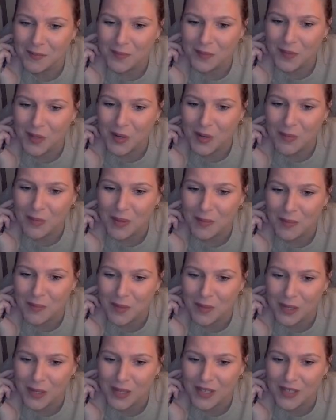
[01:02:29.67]

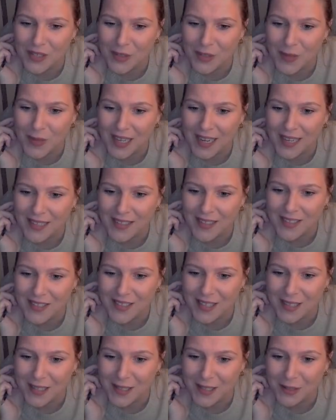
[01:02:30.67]
Remember to be kind to
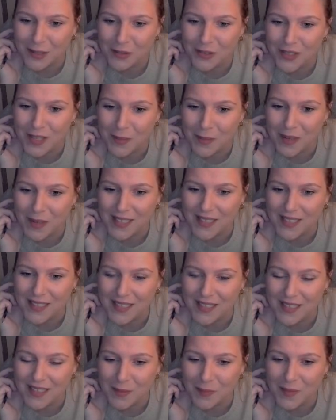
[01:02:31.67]
yourself. Step by
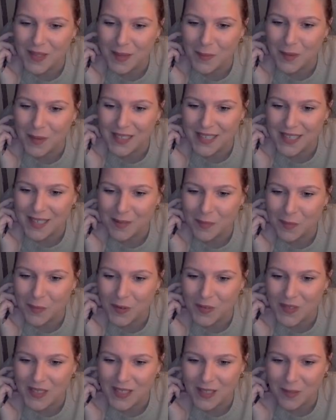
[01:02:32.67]
step, day by day.
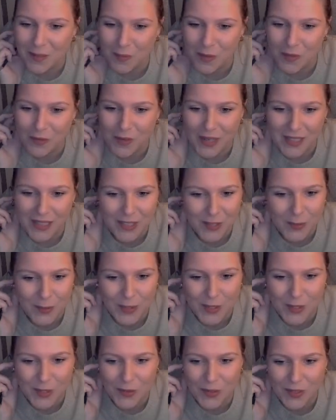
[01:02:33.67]
Progress, not perfection. You are
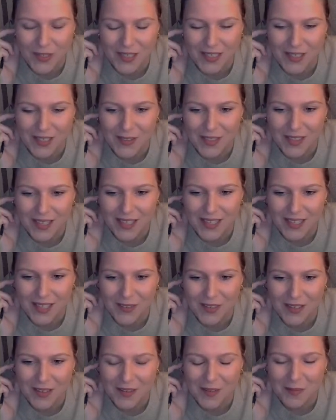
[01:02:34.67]
stronger than you think.
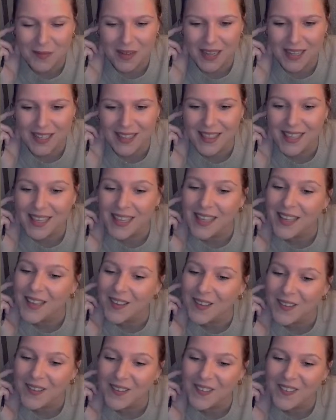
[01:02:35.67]
Got your back. Thank
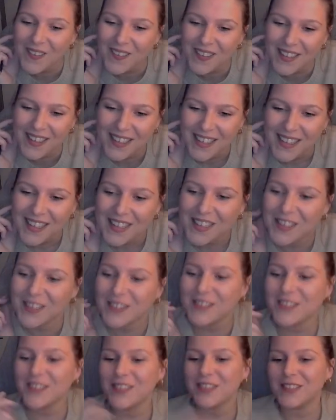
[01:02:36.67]
you.
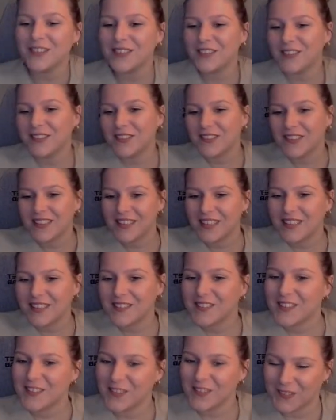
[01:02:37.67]
You too. You
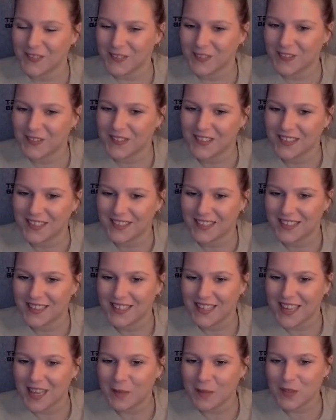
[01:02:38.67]
too.
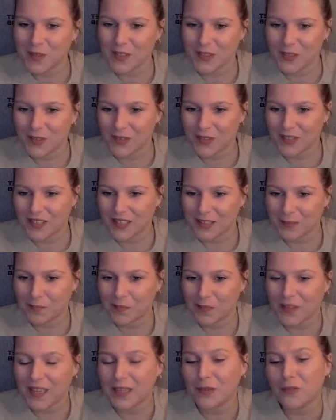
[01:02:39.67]
Absolutely.
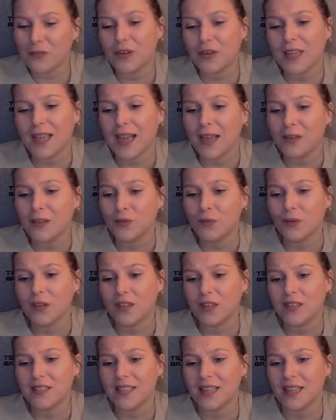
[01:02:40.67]
Thank you for the kind words,